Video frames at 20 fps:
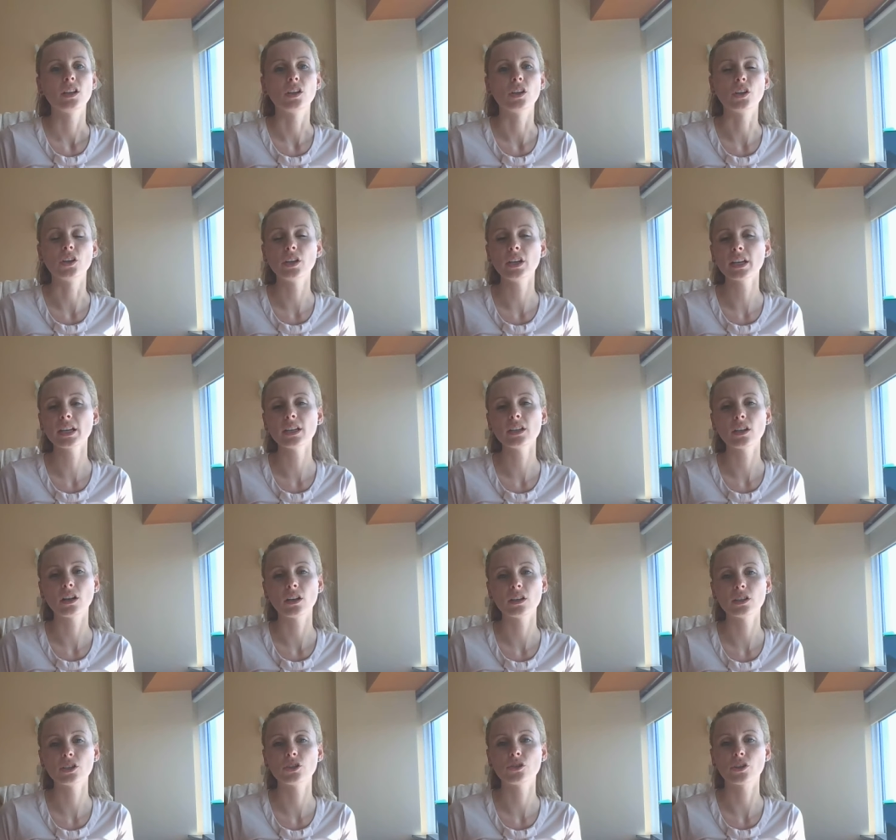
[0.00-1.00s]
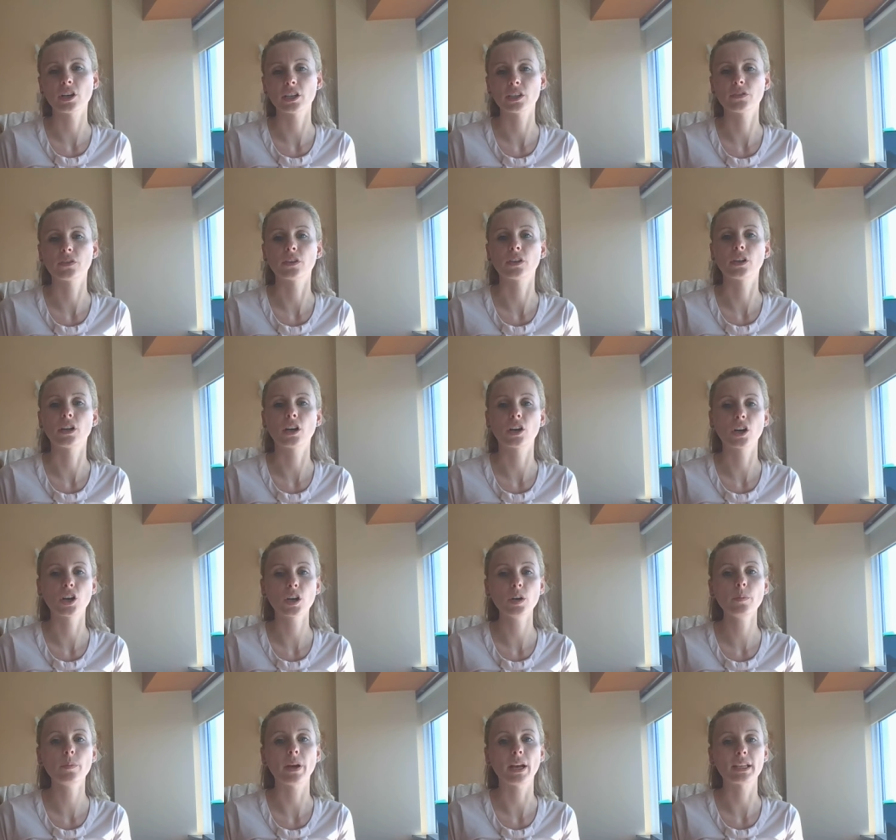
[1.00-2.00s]
Learning and knowledge transfer
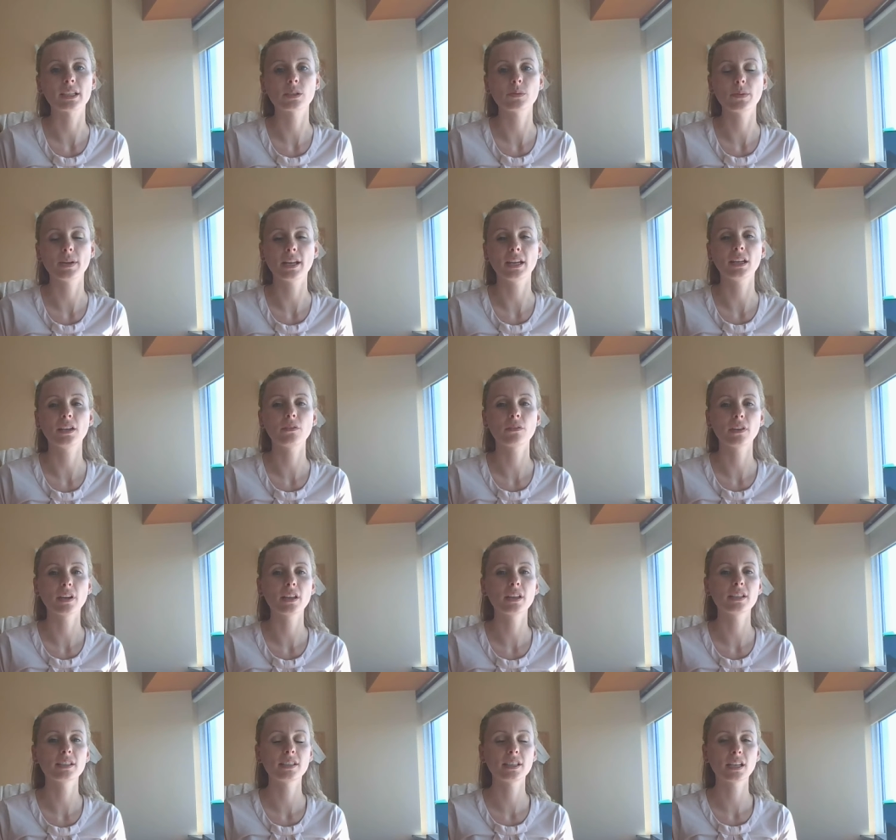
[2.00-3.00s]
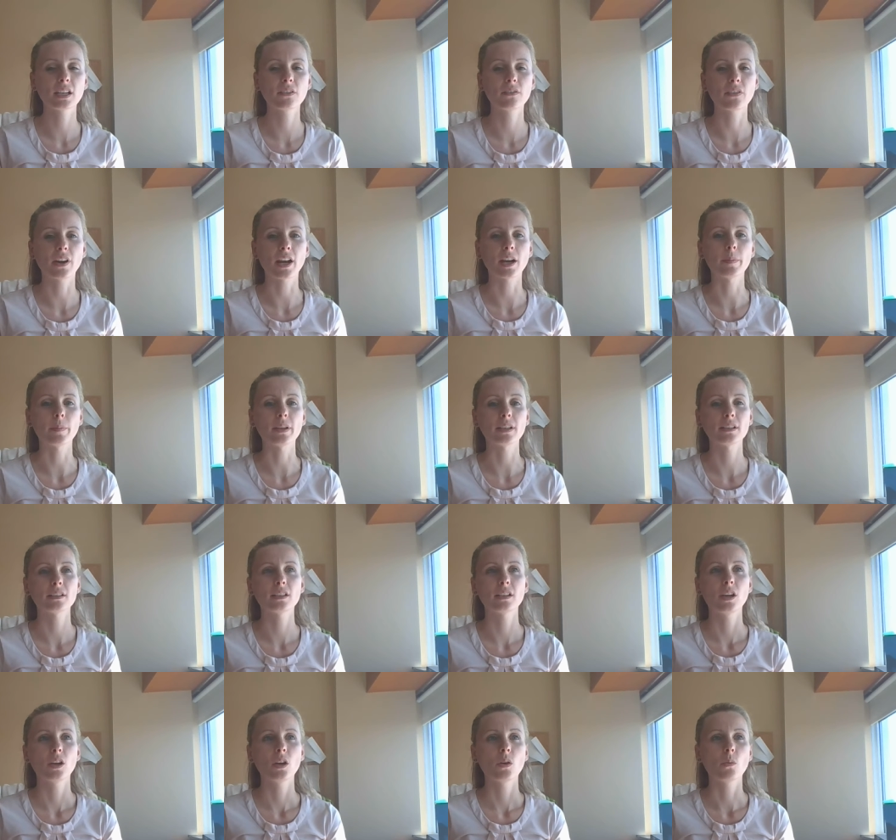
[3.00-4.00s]
occur best when in a realistic environment.
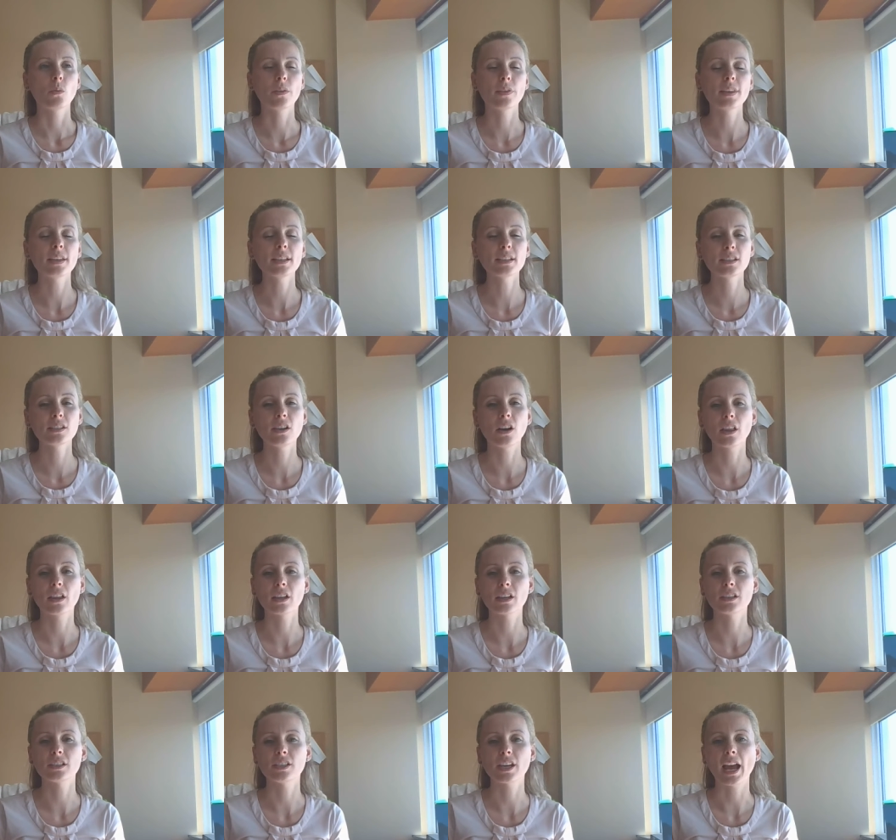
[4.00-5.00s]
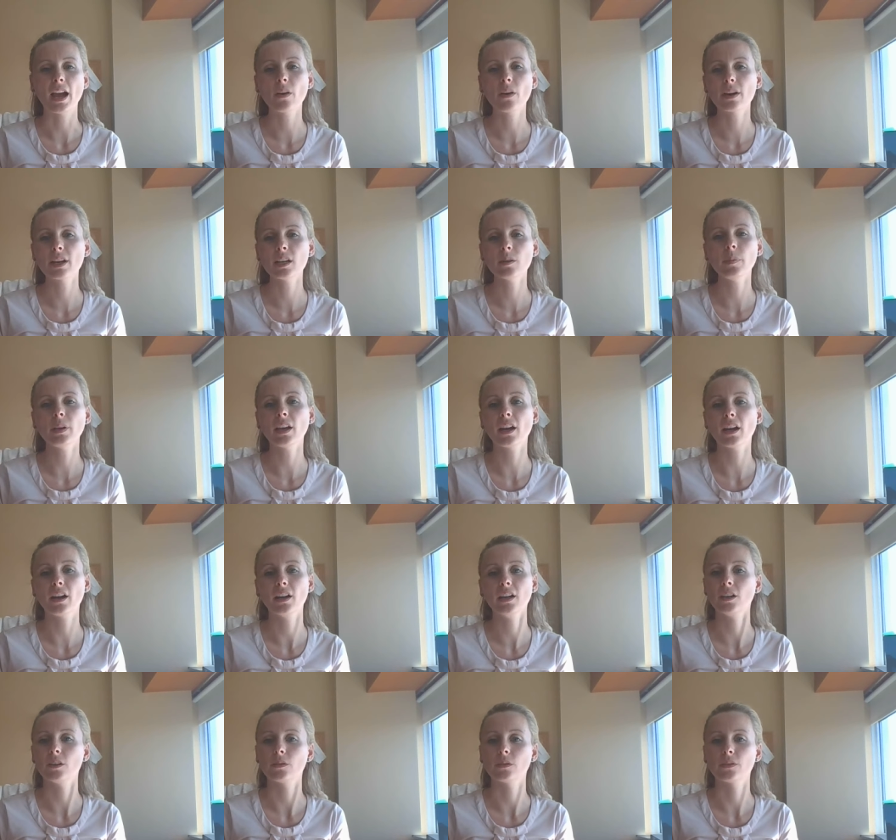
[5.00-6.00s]
With this knowledge, how can it be
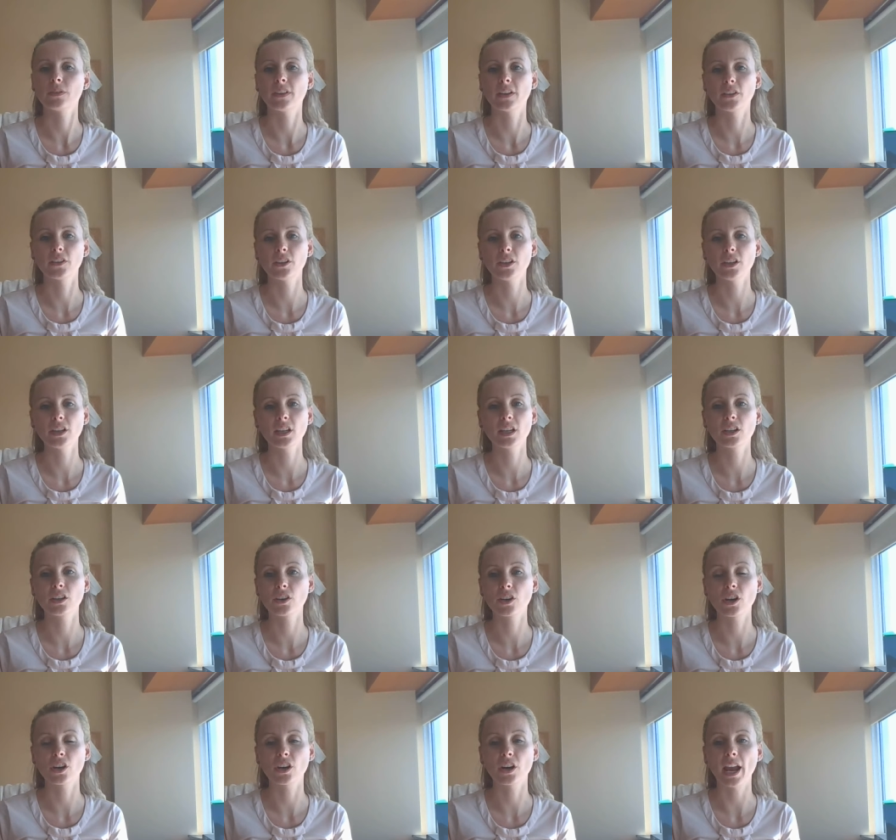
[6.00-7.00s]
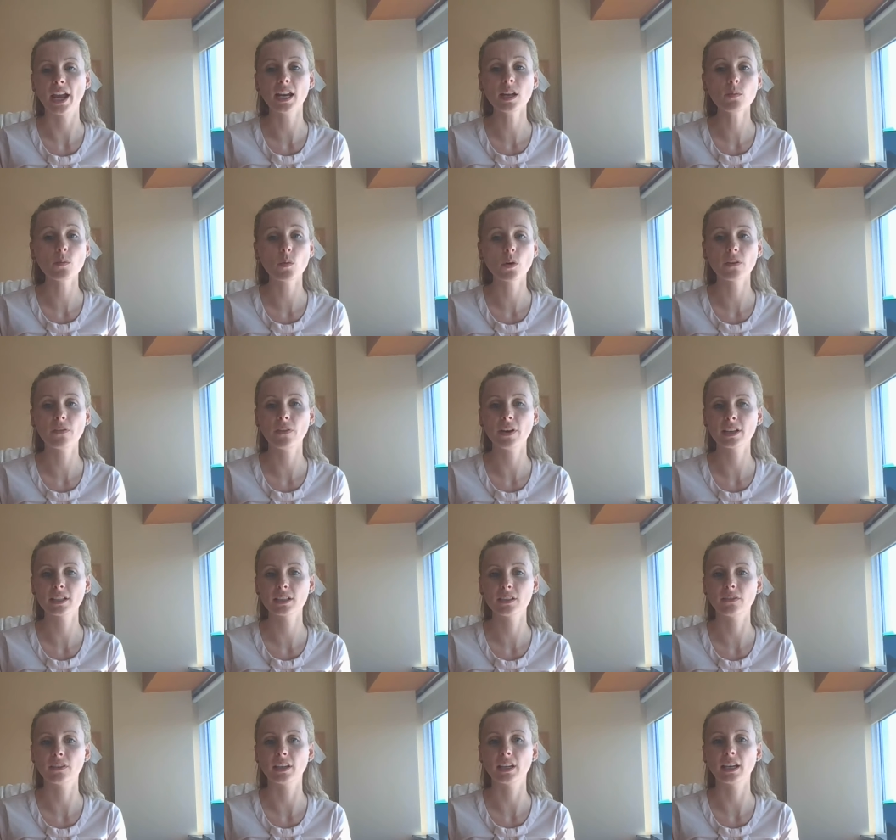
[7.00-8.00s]
argued that learning can occur any more
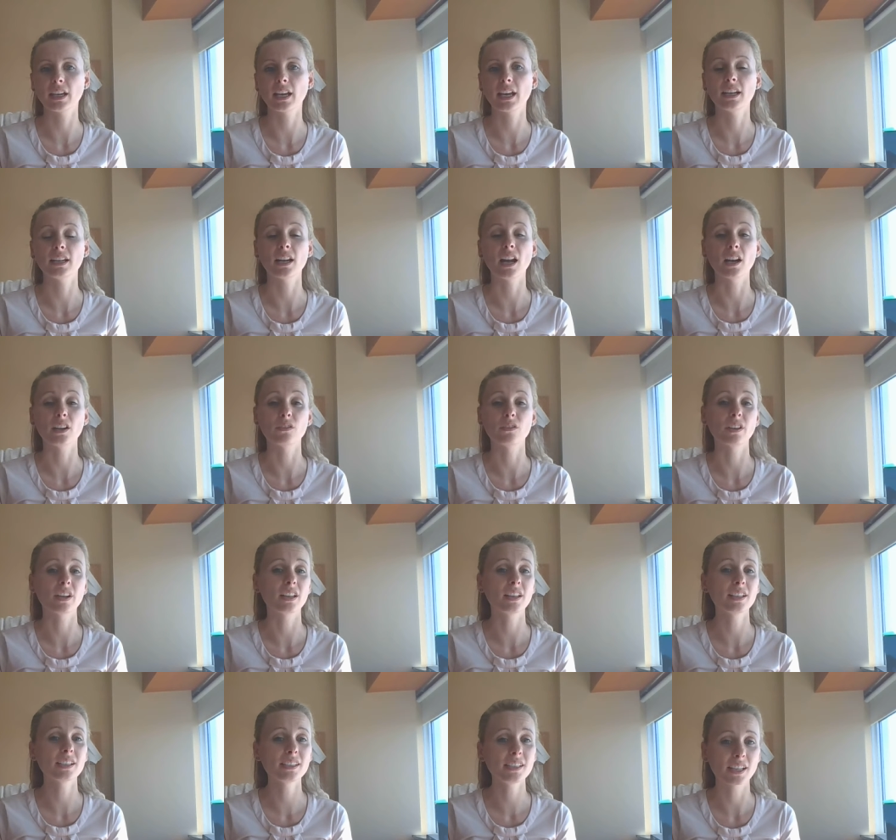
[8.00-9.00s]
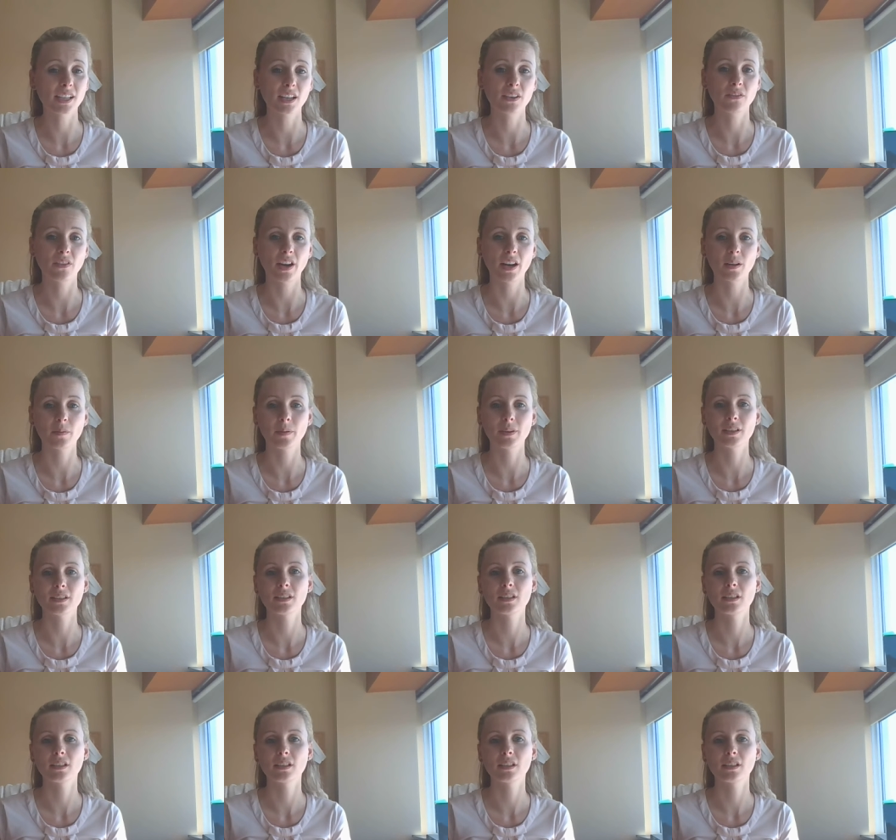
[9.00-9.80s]
effectively in an unrealistic environment?